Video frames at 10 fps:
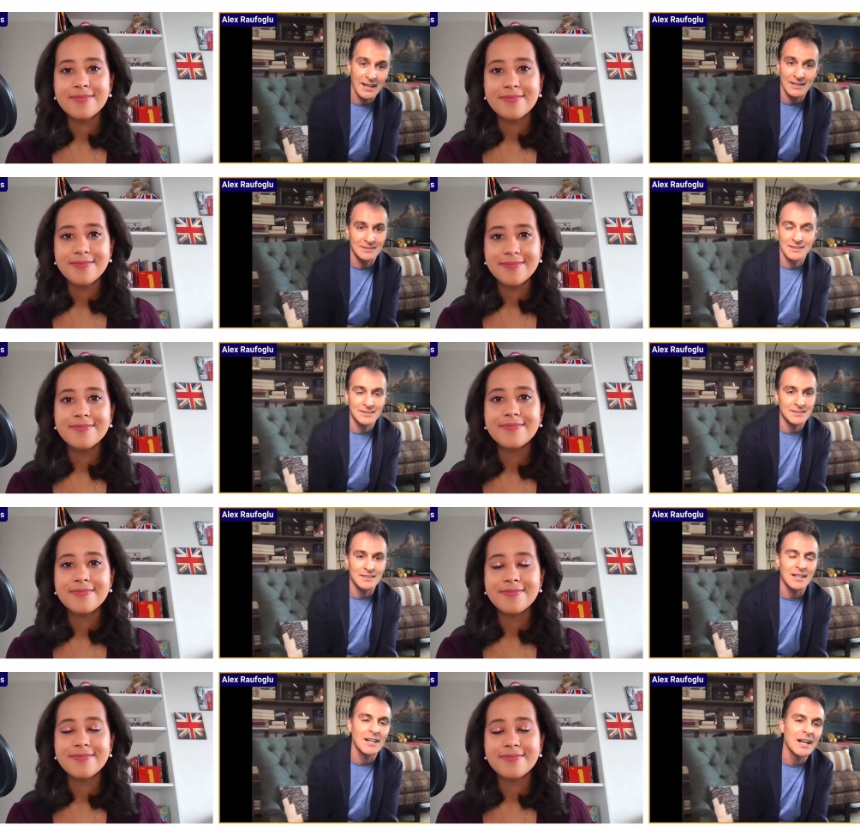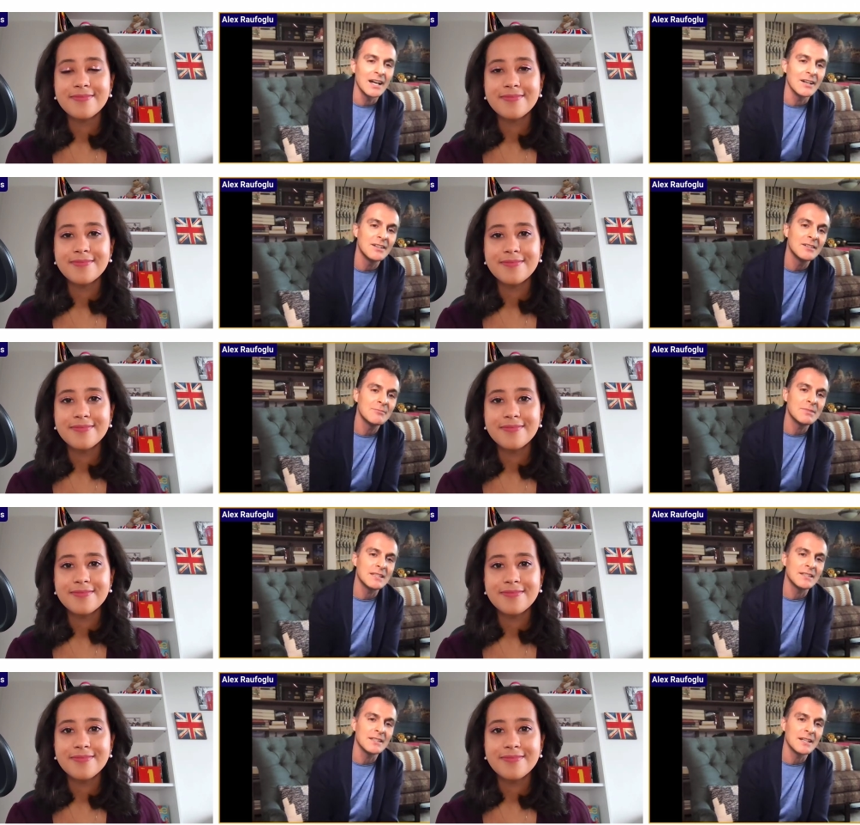Speaker 1: and it's gonna
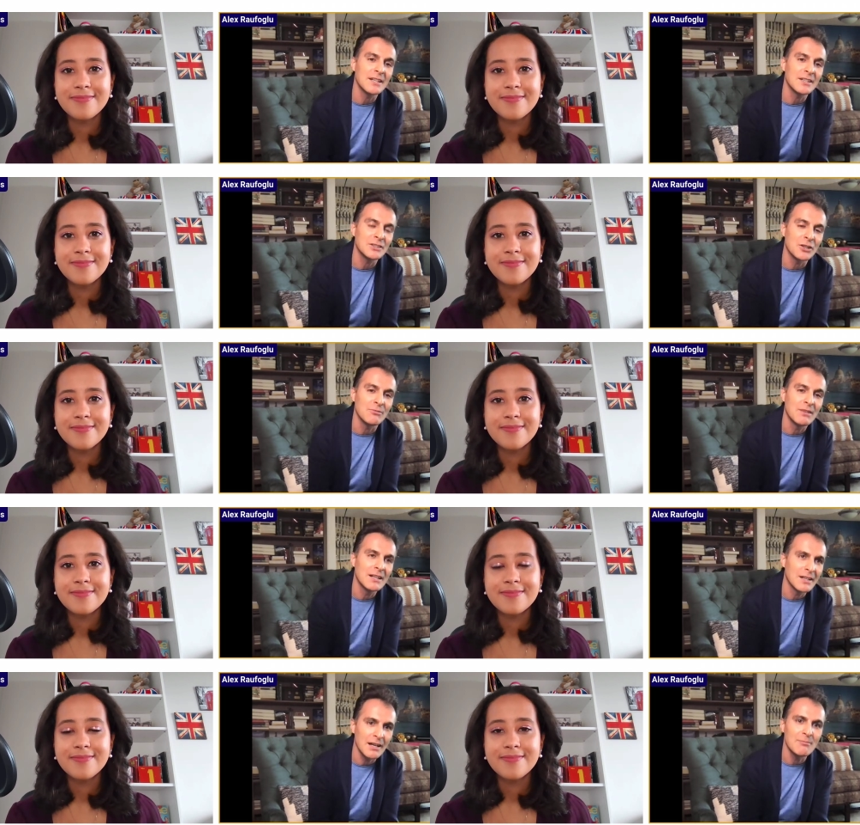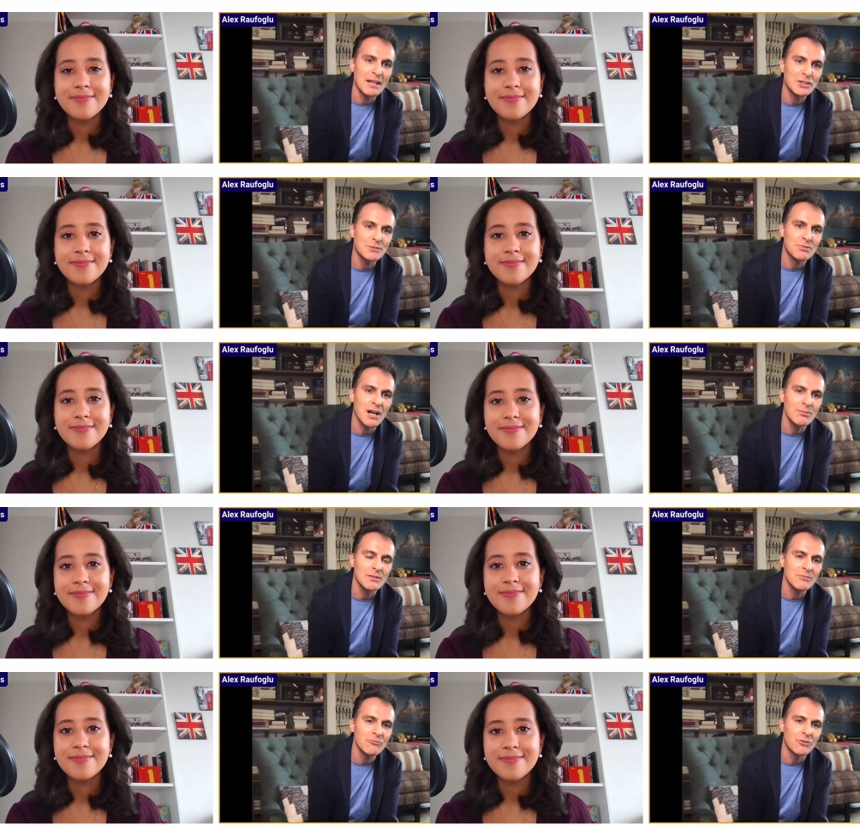be you know a major
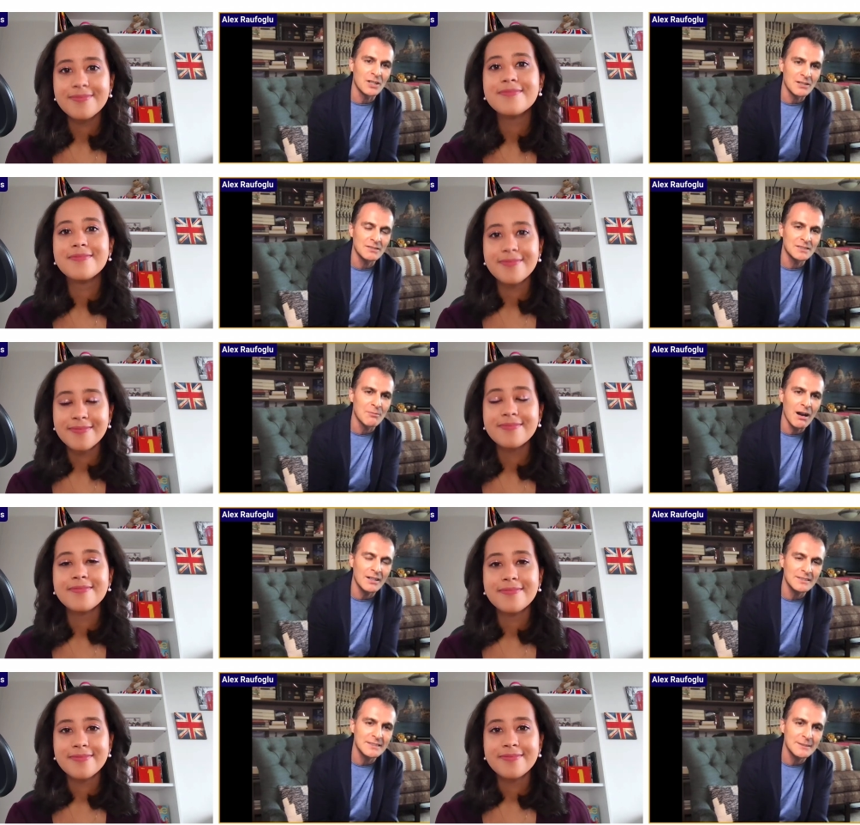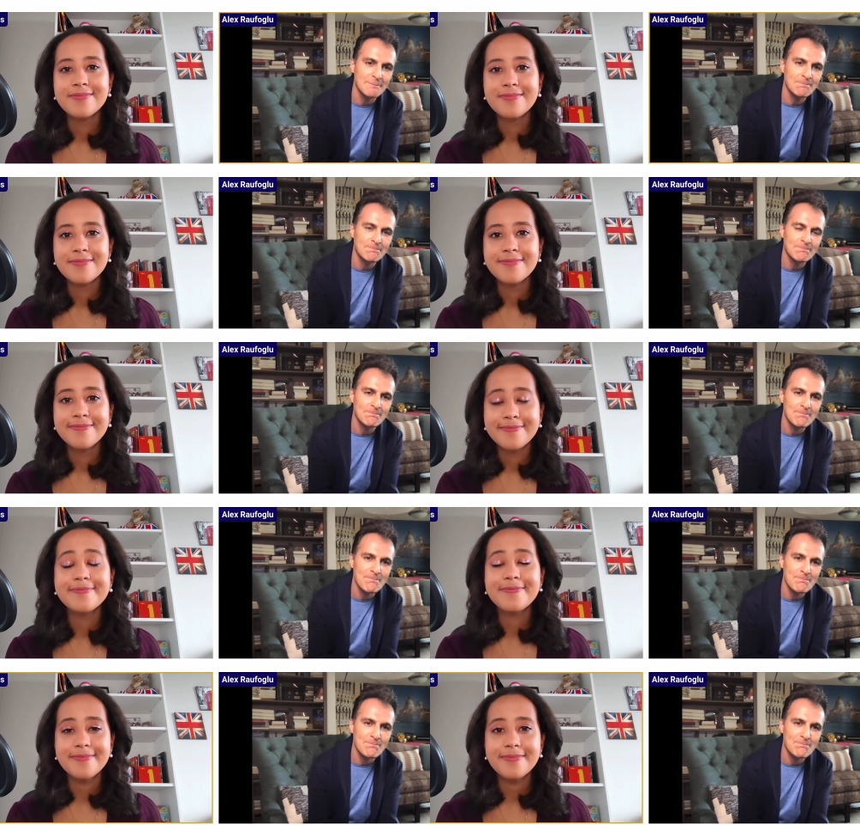problem for even democracies.
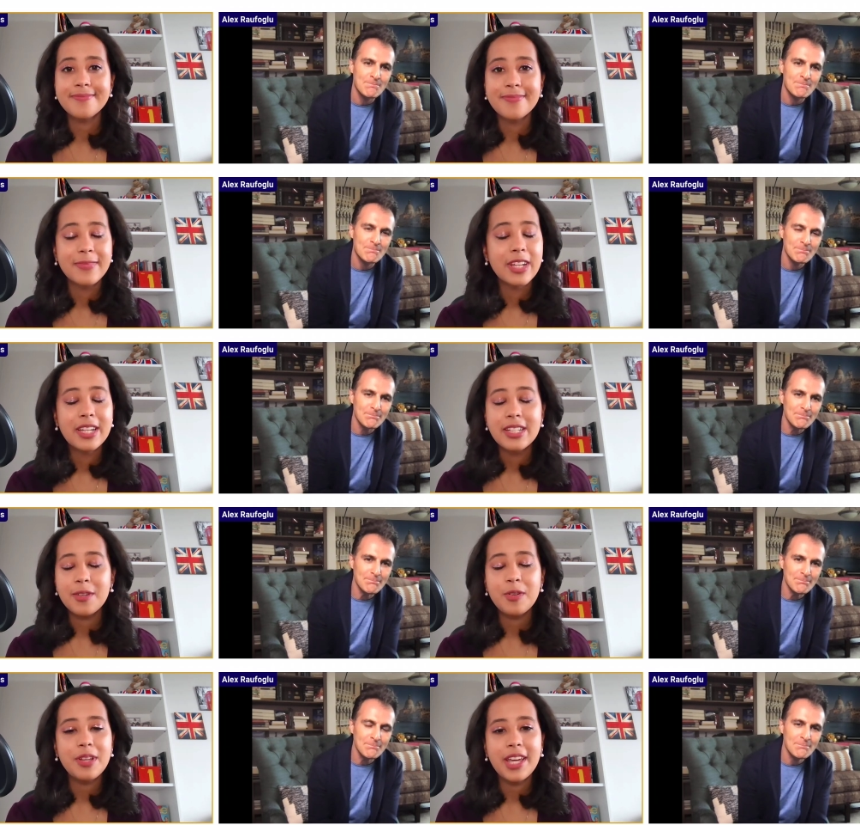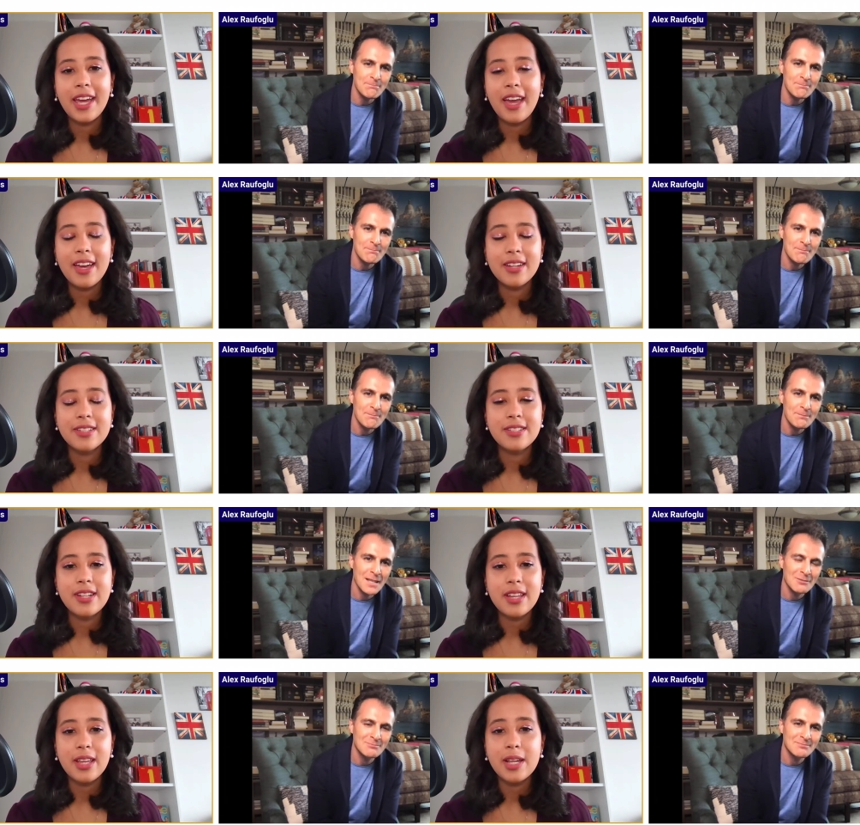
Speaker 2: Mm-hmm. Definitely.
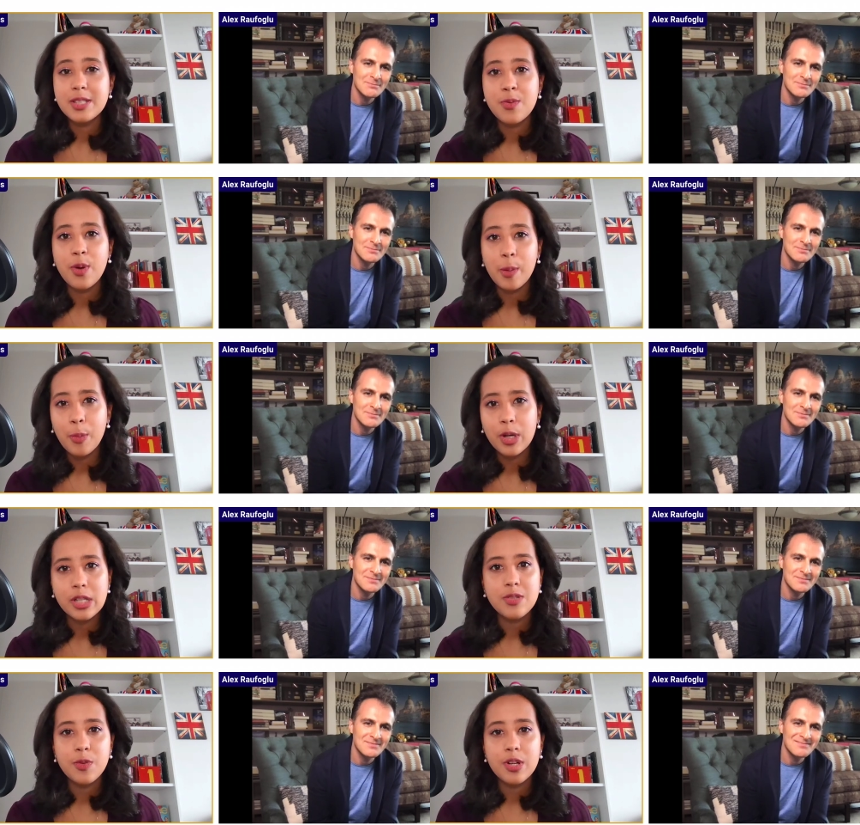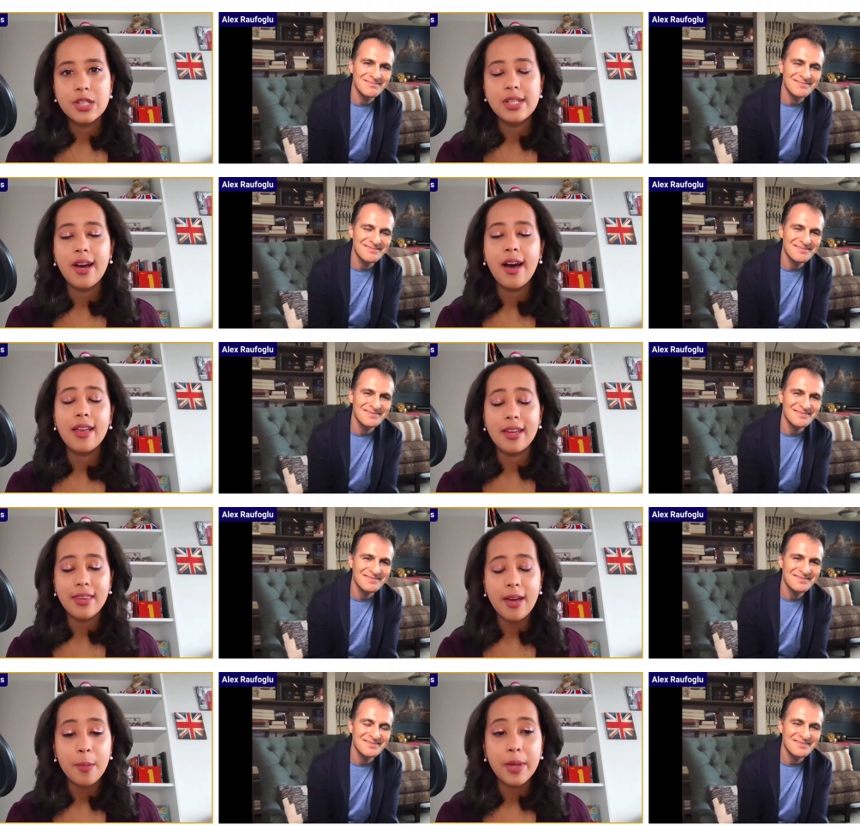And I think it's very important for us to
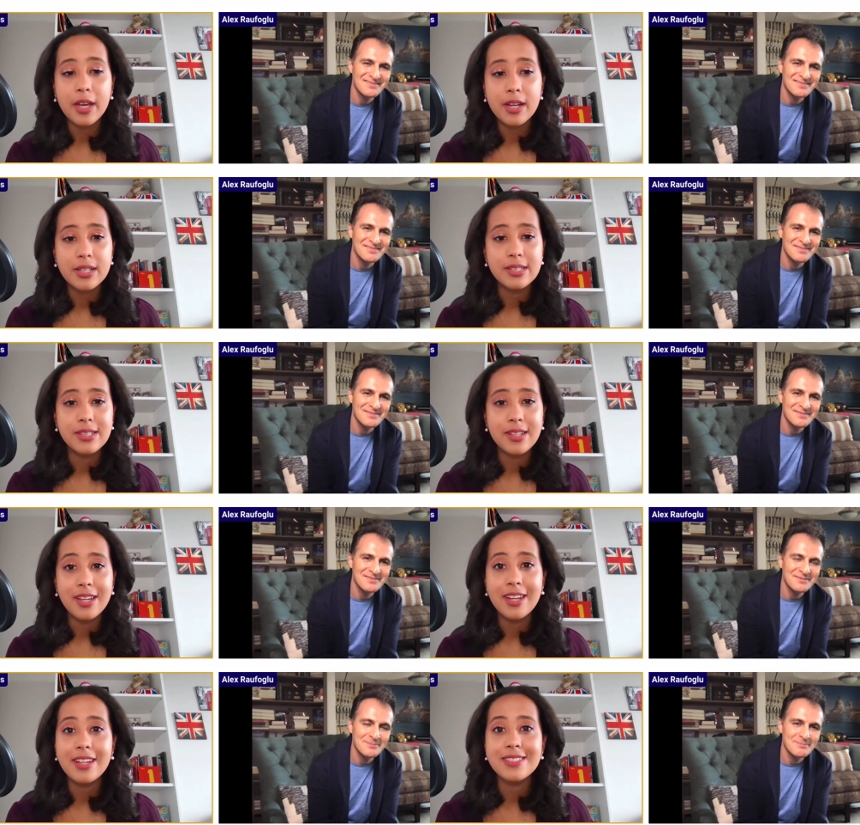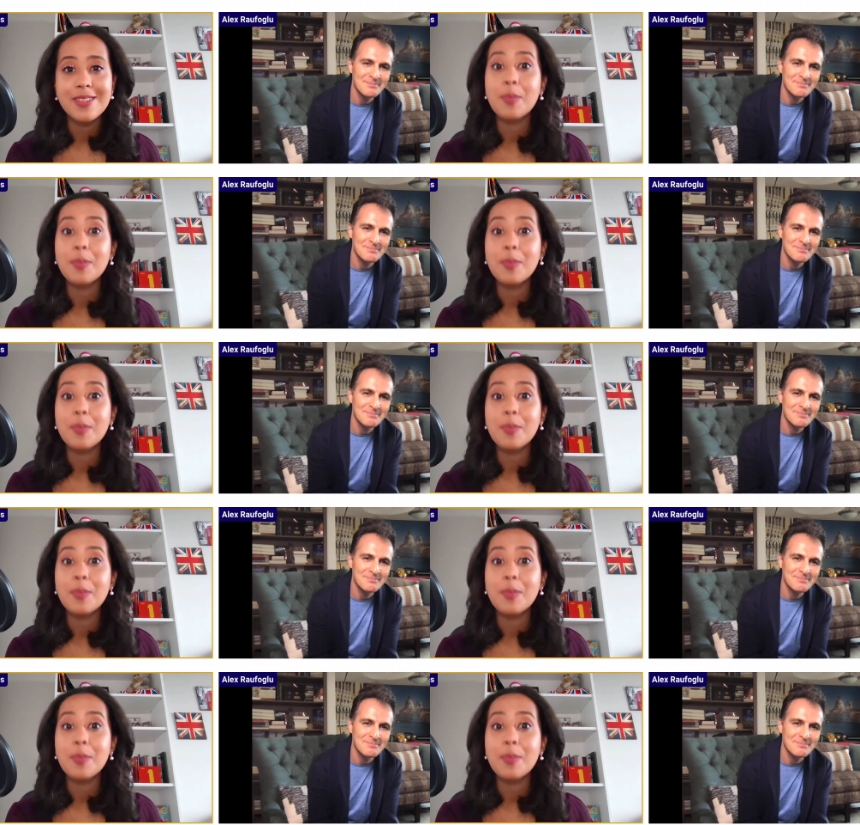highlight that because it is a